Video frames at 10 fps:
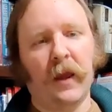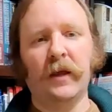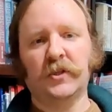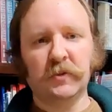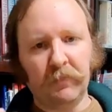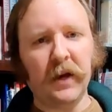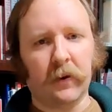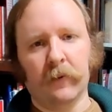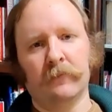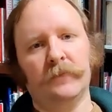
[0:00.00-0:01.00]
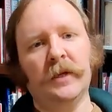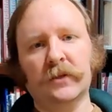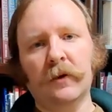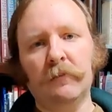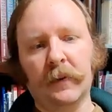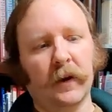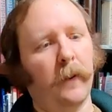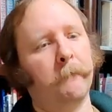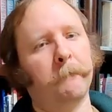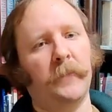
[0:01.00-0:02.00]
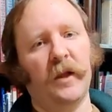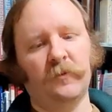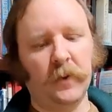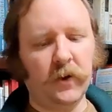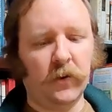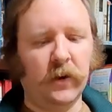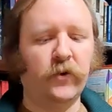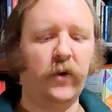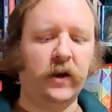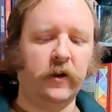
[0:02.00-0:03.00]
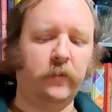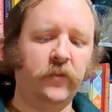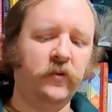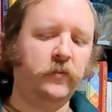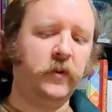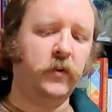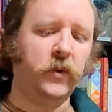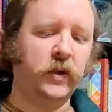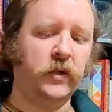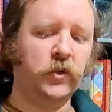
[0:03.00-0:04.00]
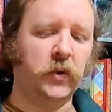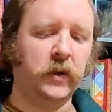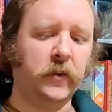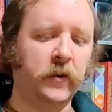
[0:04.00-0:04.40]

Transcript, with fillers: It's just beer. It's good beer it's beer you want to drink. It's beer you want to enjoy.